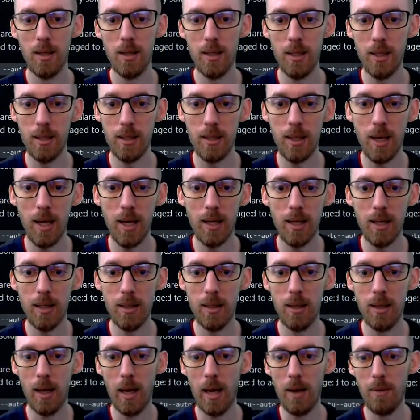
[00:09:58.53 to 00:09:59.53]
the
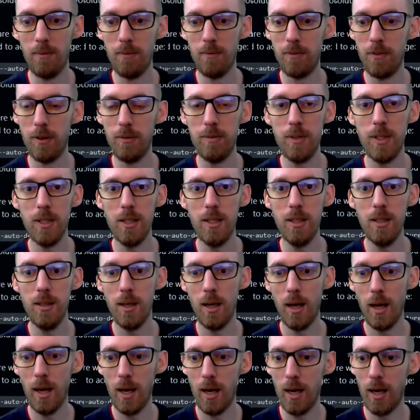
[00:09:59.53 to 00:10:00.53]
Canon M50
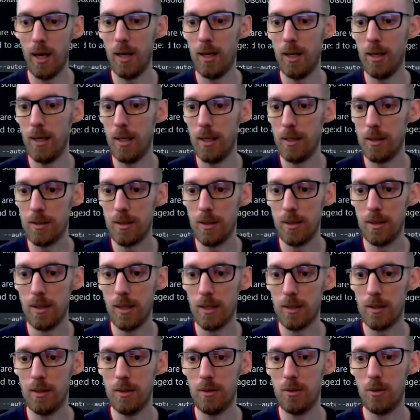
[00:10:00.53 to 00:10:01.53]
and it's
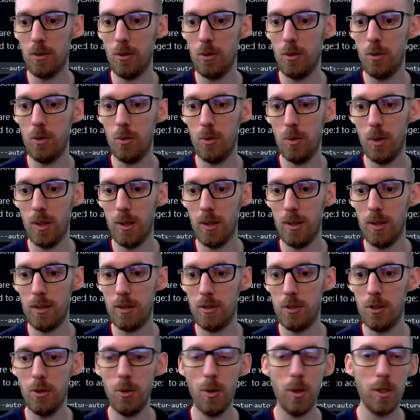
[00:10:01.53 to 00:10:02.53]
connected through this